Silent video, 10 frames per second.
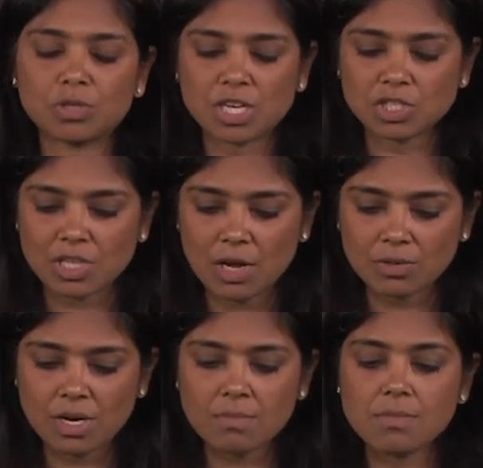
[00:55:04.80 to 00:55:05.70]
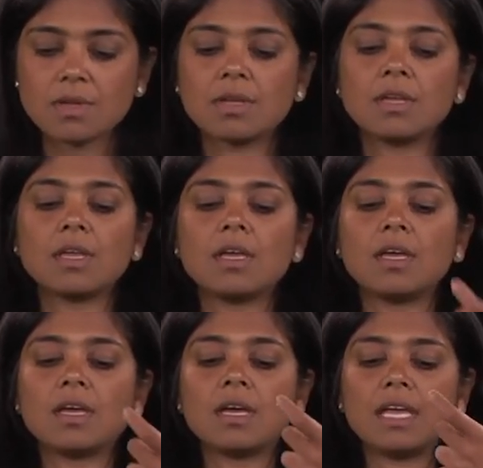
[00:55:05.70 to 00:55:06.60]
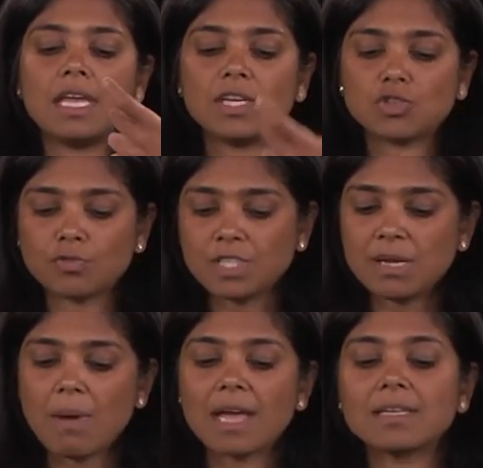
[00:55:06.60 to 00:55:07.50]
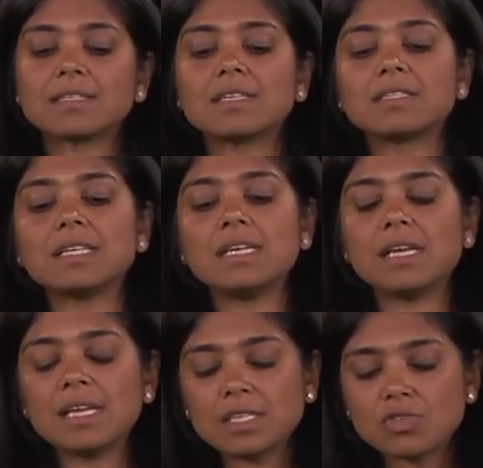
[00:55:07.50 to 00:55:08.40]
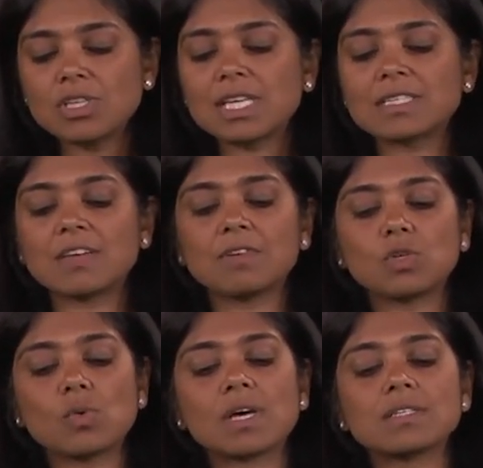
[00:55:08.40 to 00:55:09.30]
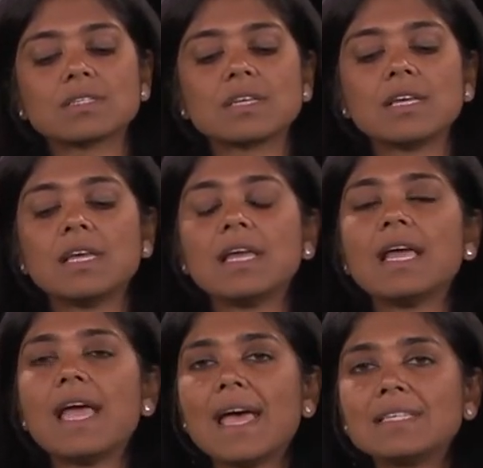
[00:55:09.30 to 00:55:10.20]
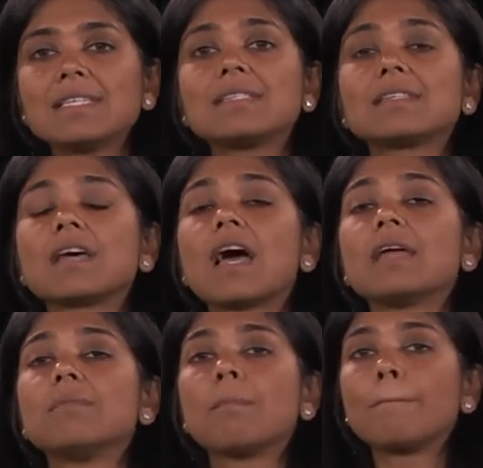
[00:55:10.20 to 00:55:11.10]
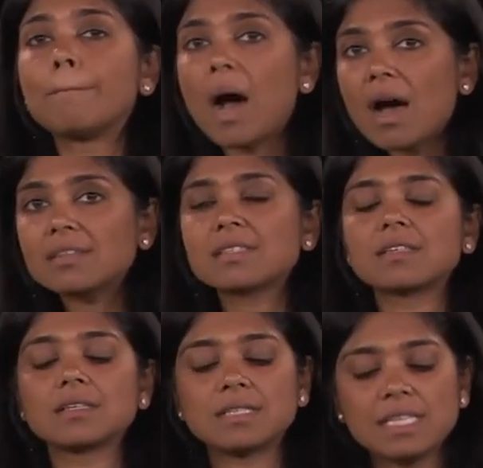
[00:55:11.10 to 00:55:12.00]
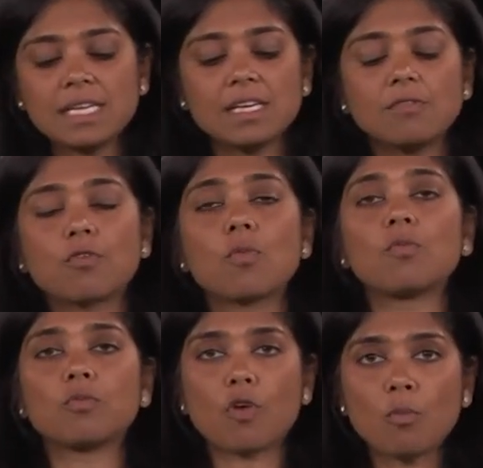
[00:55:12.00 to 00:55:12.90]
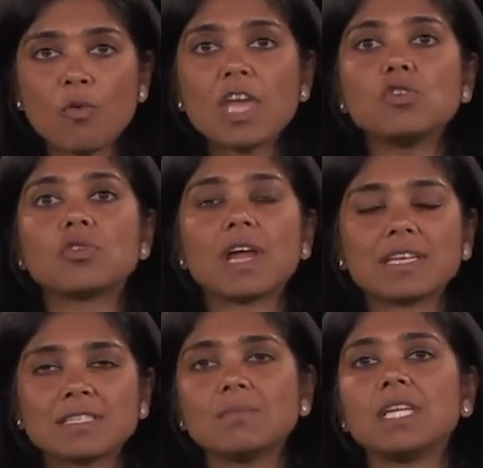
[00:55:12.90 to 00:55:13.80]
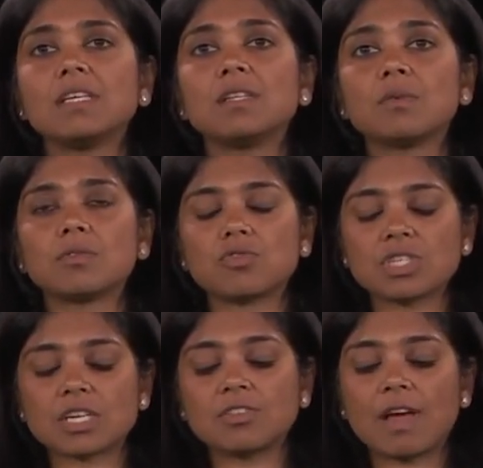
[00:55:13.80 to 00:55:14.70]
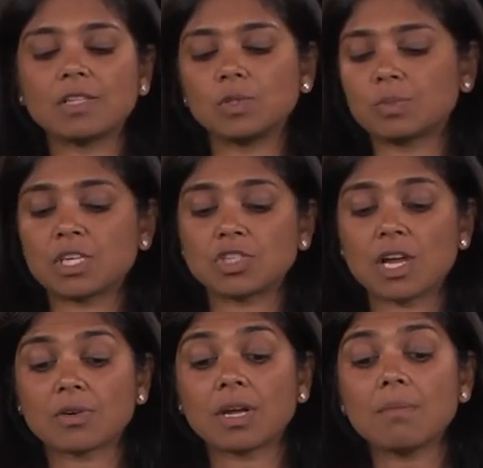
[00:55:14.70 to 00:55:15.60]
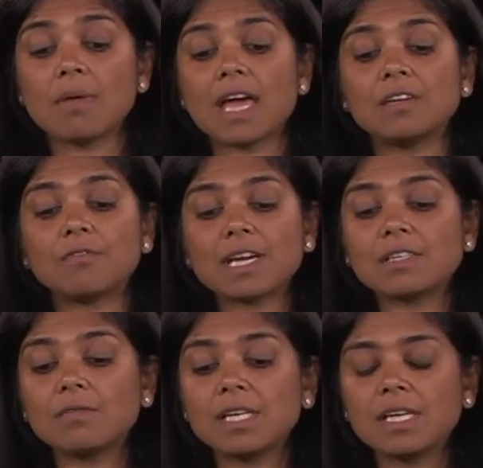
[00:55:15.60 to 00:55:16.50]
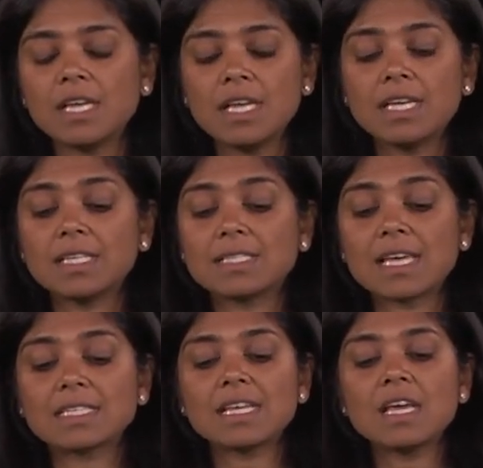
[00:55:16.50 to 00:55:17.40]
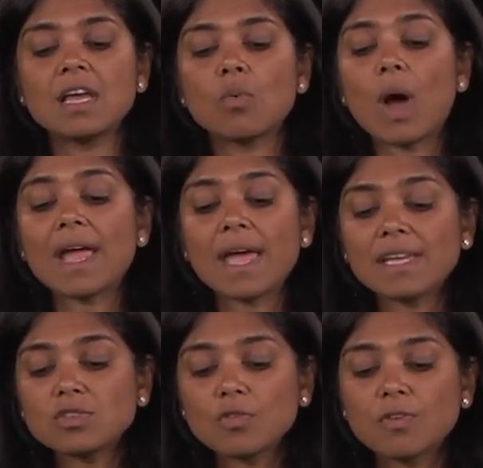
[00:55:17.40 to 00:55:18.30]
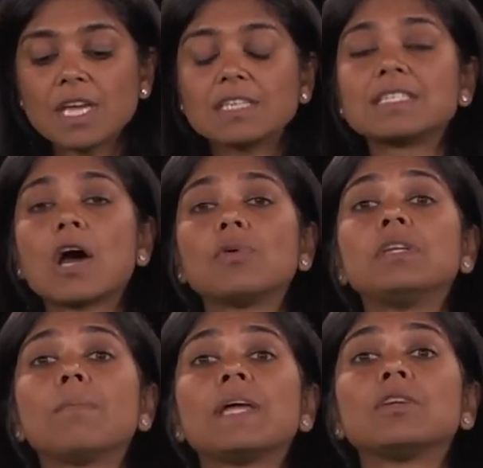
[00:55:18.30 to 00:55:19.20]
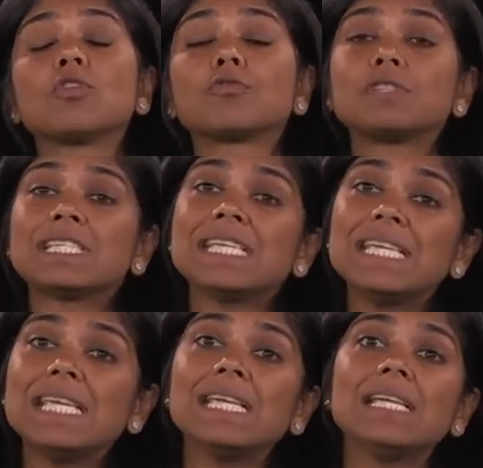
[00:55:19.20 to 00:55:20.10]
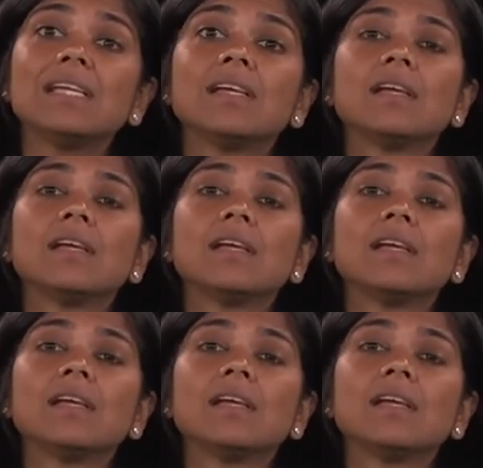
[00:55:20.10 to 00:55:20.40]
potential outcome. h of t minus is the history that's given to us. s is a time past t from, from where you're estimating the trajectory valued potential outcome. And effectively, it says y s of a is now independent of t,